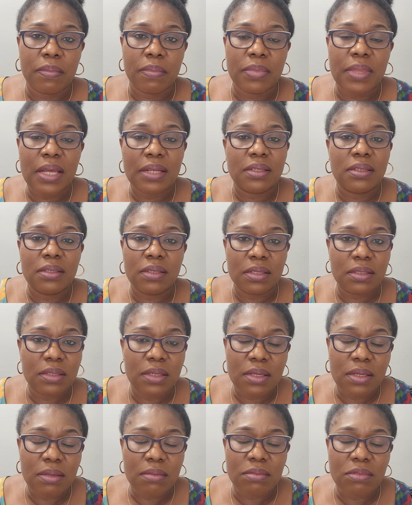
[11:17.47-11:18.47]
that this
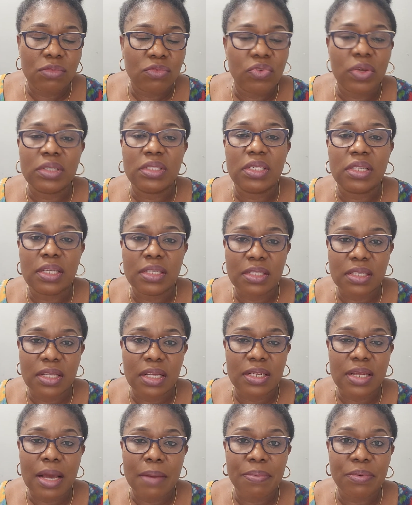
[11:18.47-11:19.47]
tragic
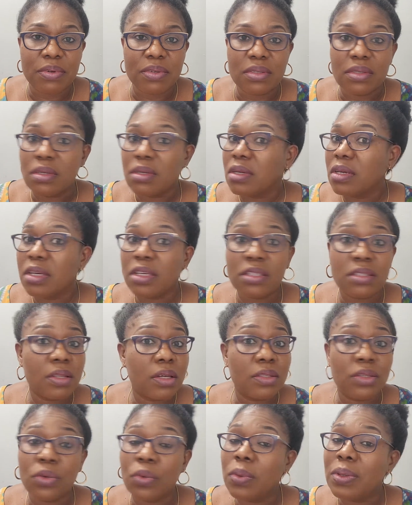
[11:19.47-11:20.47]
incident happened is
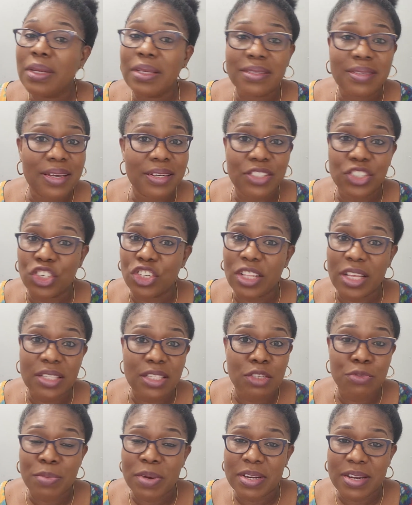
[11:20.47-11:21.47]
not the only side chick that
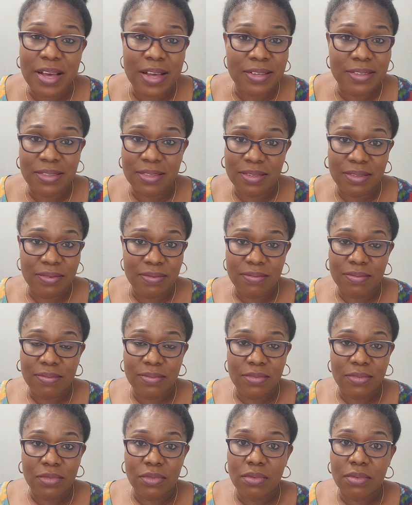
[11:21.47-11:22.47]
this man has.
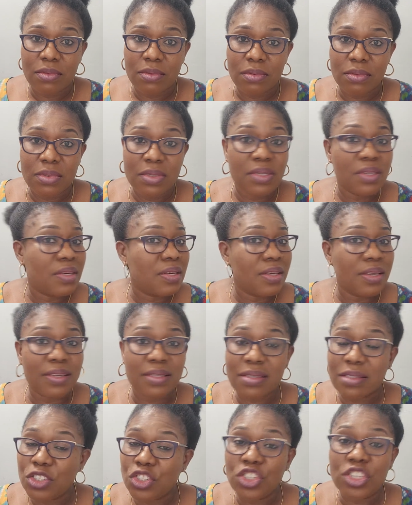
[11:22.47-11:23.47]

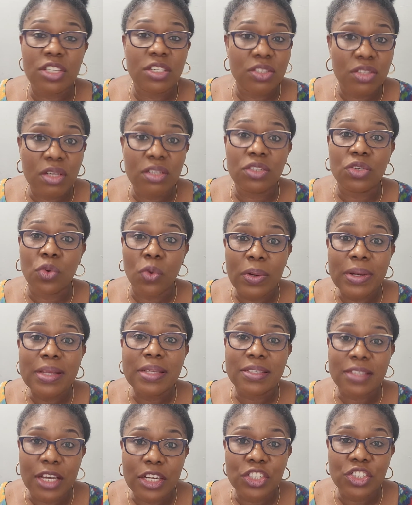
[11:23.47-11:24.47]
She is not the only
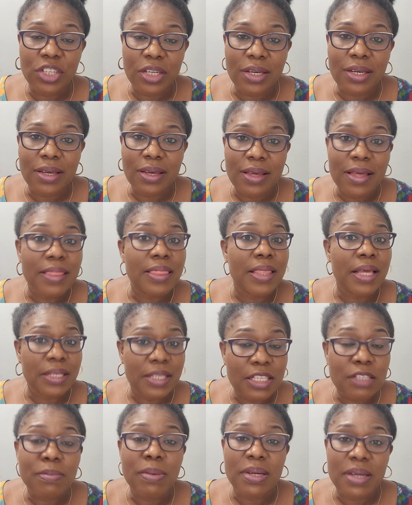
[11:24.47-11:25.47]
side chick that
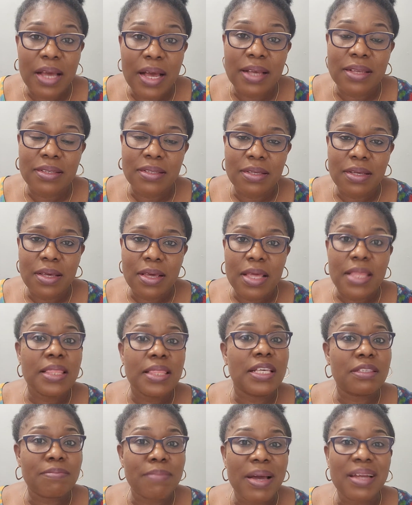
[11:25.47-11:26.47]
this man has.
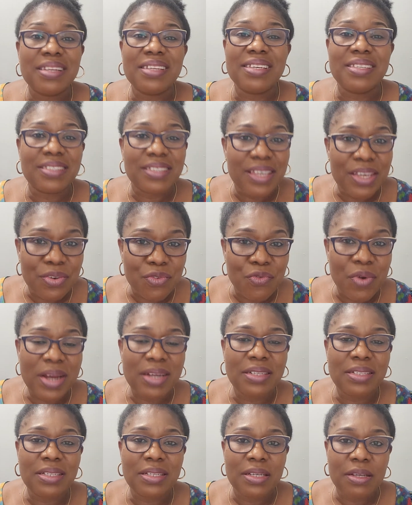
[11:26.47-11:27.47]
This man is a
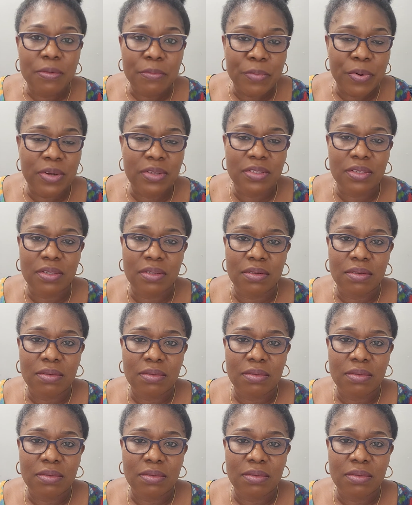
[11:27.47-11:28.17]
randy person.